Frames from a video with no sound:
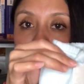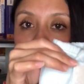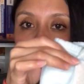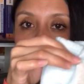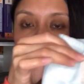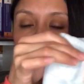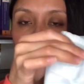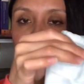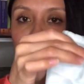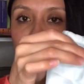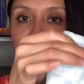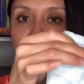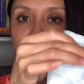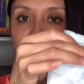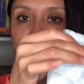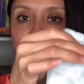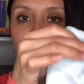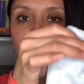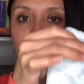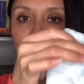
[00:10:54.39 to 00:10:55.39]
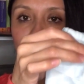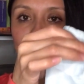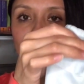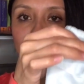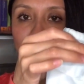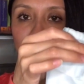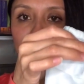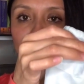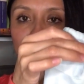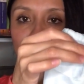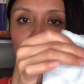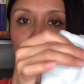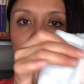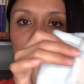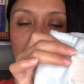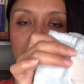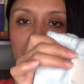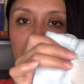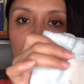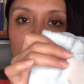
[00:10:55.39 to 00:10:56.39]
see, as you can see, they look super cute
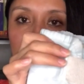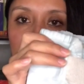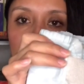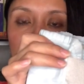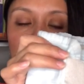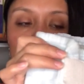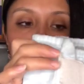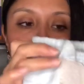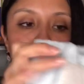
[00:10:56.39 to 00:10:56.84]
and tiny,